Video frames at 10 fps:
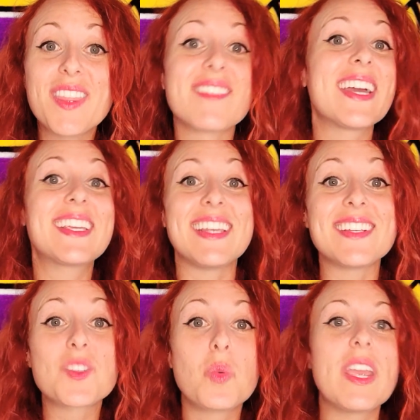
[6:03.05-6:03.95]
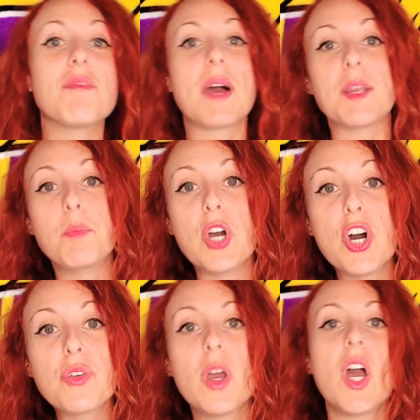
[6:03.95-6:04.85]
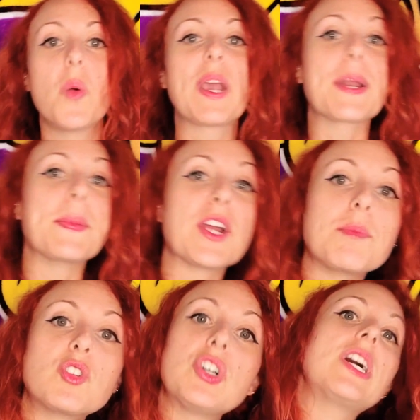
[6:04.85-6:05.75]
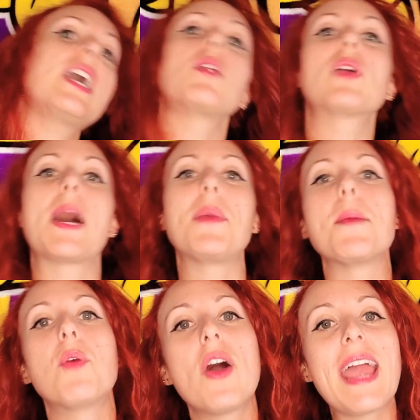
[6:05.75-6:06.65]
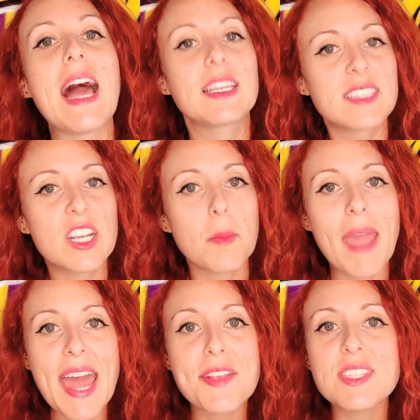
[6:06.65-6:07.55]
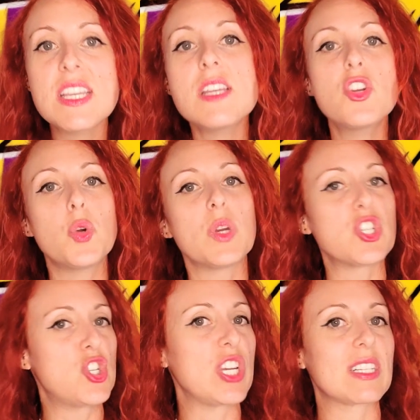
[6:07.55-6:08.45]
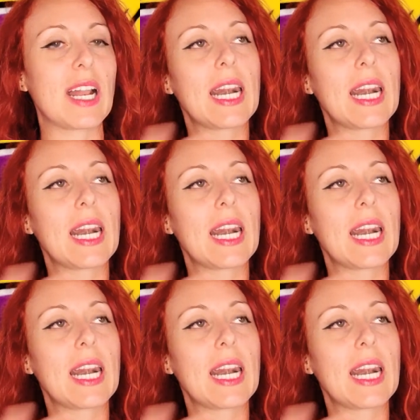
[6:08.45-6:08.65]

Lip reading: The Vikings, we have Mike Boone, we got Amir Abdullah, and we got my boy Alexander Madison, who is just